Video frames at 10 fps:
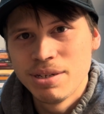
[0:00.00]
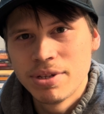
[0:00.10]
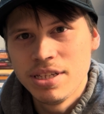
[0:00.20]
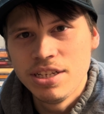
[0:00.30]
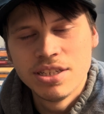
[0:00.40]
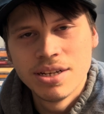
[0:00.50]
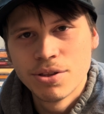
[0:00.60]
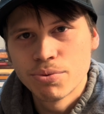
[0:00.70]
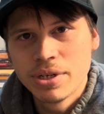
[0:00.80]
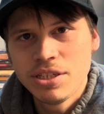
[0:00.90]
what these
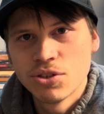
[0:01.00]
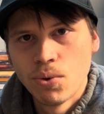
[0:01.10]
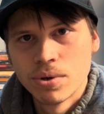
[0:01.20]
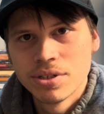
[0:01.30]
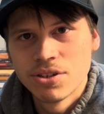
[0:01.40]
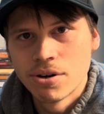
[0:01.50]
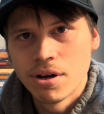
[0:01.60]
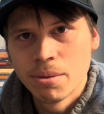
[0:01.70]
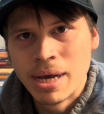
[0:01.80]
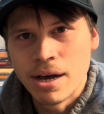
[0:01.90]
three swords are all
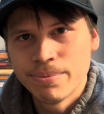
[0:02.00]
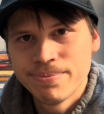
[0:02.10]
about.